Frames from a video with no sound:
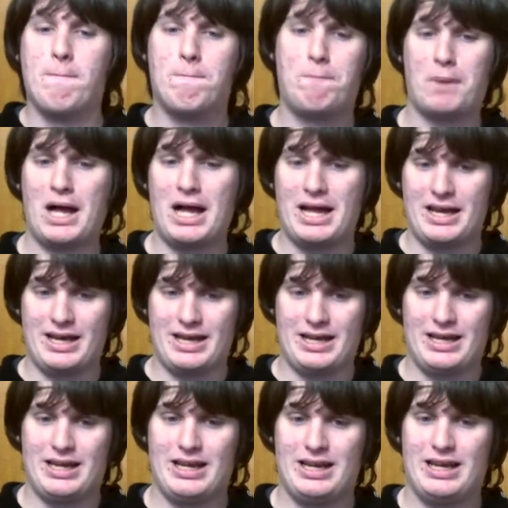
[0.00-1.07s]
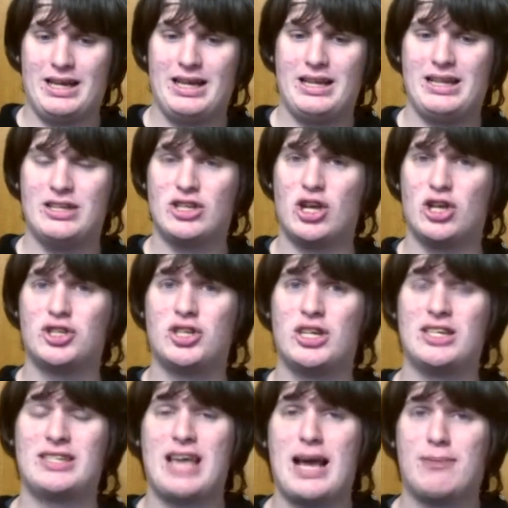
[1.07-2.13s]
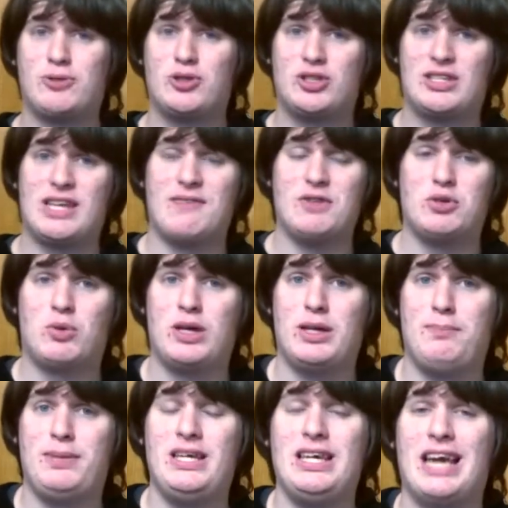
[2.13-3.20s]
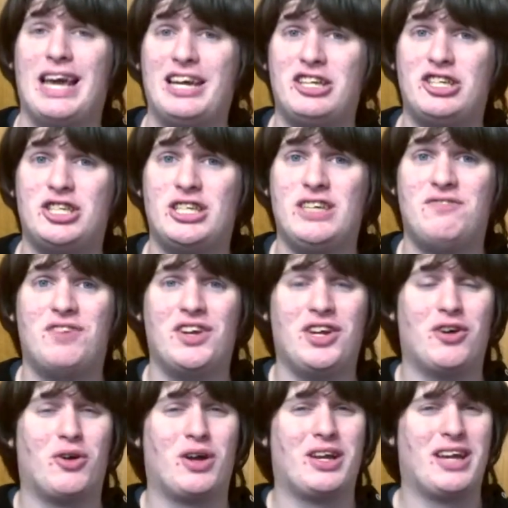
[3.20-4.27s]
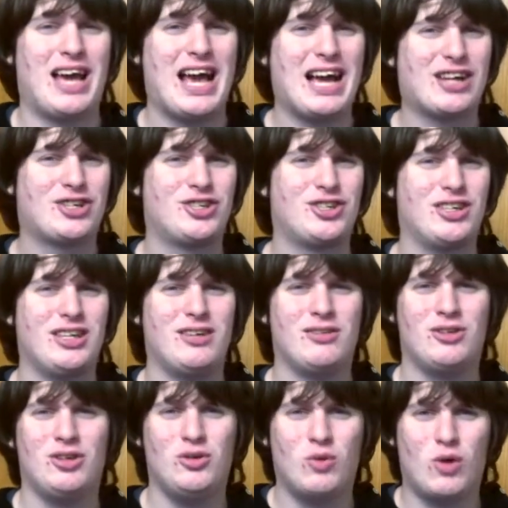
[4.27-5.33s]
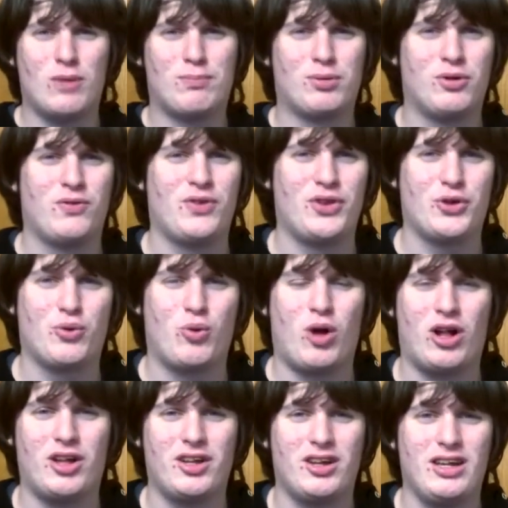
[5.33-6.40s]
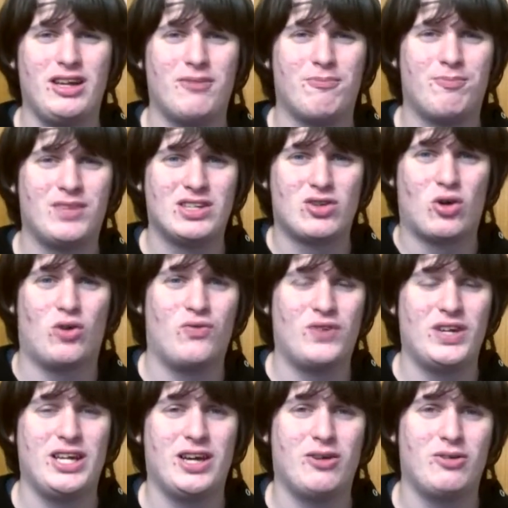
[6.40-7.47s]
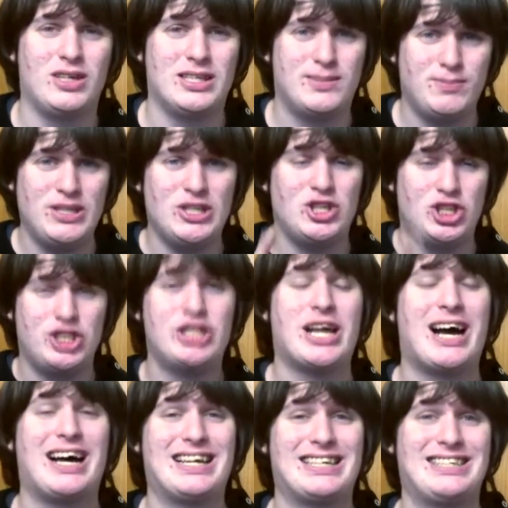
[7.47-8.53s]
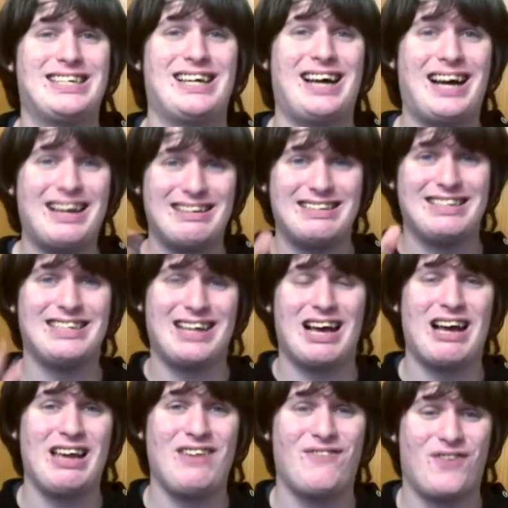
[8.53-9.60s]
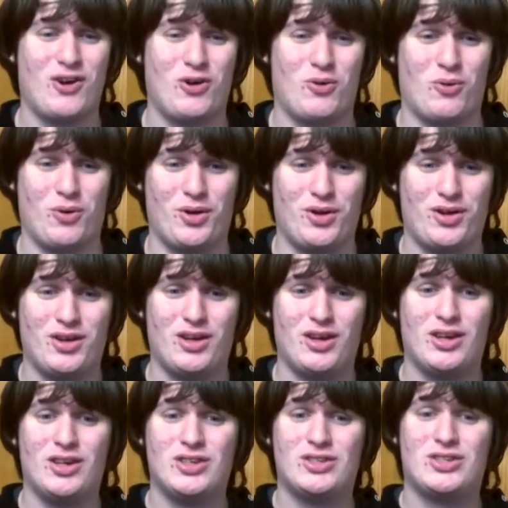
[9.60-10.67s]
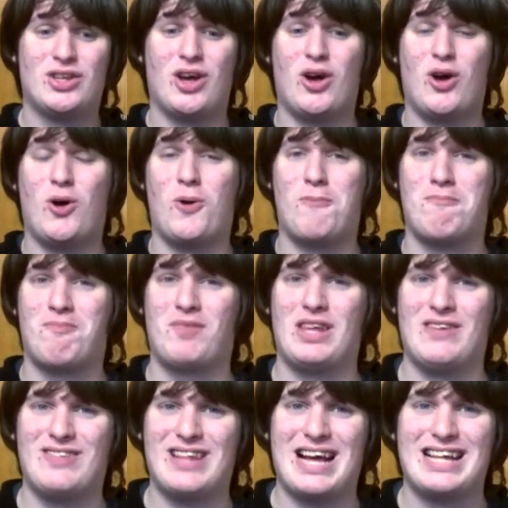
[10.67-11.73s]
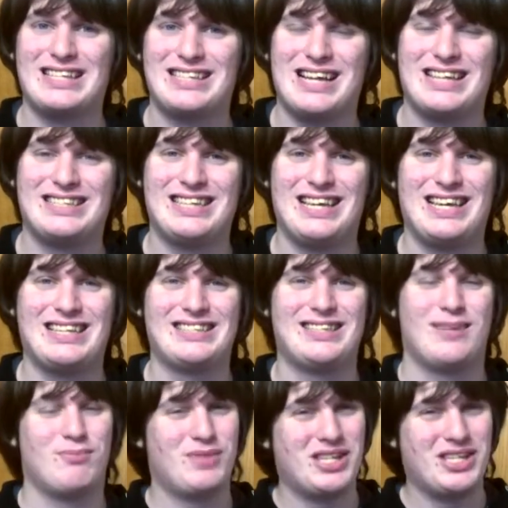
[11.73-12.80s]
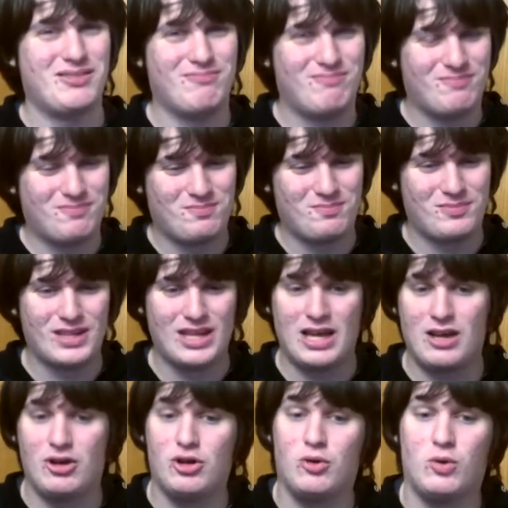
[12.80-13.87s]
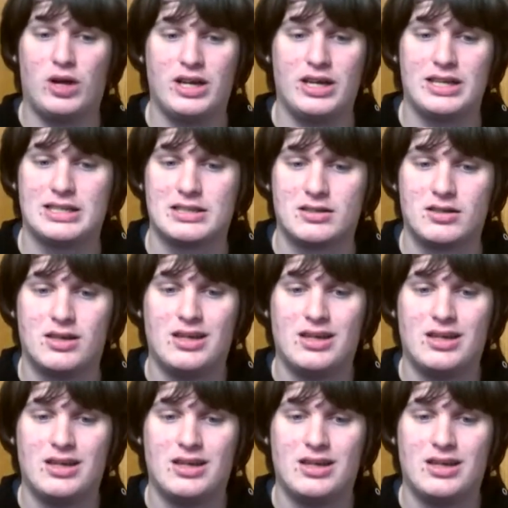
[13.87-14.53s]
But this also does capture 720p HD video, and actually, you want proof of the quality? This whole video is being shot on an iPhone. So, if that's not saying something, I don't know what is.